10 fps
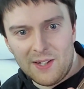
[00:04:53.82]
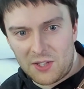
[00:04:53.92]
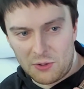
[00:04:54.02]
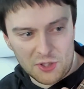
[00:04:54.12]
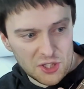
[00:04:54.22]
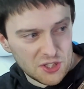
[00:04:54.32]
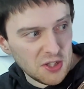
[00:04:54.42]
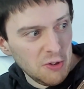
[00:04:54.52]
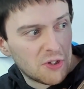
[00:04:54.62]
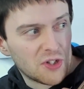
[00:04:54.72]
So this is the
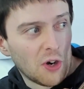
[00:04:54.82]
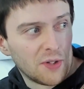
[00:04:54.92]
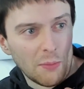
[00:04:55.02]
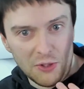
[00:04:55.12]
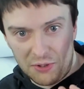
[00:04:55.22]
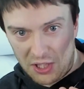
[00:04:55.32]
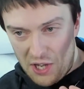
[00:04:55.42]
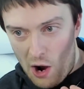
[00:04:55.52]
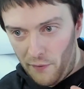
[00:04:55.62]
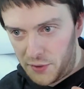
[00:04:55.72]
new guitar that I'm using
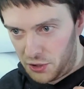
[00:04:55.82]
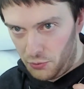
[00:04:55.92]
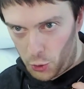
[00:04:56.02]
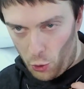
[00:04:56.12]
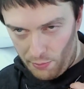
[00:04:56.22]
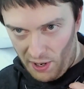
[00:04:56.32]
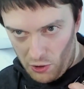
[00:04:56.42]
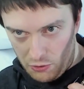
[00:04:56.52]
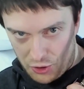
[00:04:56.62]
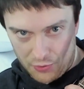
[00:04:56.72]
now to record my
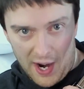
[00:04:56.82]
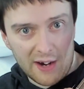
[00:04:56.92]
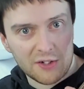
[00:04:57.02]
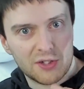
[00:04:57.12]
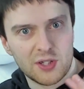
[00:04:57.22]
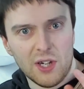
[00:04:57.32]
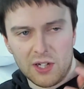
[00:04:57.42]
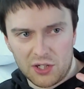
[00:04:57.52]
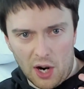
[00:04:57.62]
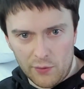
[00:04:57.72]
own tracks,
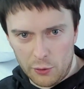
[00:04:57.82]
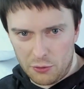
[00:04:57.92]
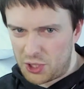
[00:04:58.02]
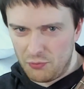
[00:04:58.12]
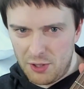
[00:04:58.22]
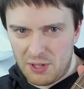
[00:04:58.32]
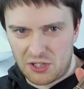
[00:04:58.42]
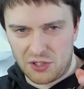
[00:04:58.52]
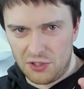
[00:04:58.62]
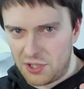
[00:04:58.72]
covers,
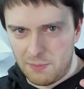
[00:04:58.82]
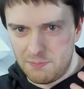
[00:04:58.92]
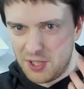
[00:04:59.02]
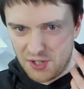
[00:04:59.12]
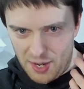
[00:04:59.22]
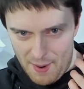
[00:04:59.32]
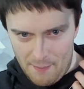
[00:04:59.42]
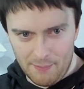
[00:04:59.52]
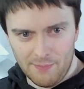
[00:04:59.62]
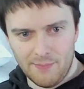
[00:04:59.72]
remixes, you name it.
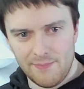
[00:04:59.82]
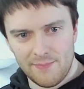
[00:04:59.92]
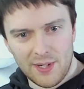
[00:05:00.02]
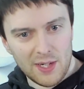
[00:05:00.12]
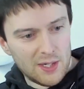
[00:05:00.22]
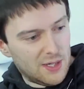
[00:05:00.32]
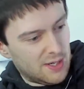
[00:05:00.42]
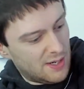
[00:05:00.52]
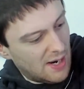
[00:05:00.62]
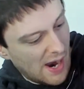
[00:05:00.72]

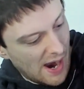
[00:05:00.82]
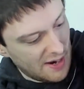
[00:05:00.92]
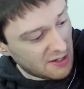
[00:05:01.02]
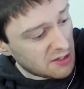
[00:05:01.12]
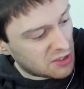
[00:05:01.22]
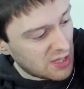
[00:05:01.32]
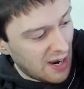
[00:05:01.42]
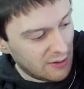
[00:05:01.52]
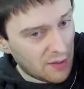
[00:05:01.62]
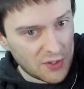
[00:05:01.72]
And I gotta say,
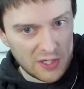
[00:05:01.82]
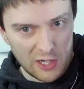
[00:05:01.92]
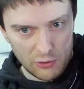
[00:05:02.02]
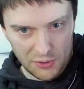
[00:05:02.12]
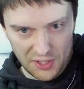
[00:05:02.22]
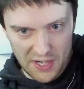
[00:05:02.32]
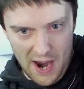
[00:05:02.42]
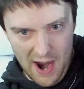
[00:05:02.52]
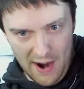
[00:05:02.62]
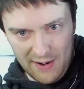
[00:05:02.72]
I love the color in the,
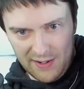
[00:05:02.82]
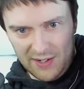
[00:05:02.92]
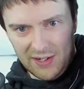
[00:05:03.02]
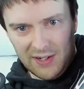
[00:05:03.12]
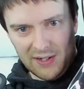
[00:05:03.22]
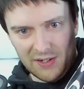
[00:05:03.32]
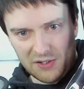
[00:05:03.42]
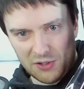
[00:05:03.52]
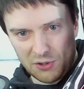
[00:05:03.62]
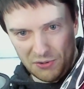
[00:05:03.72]
uh,
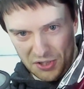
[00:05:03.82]
just on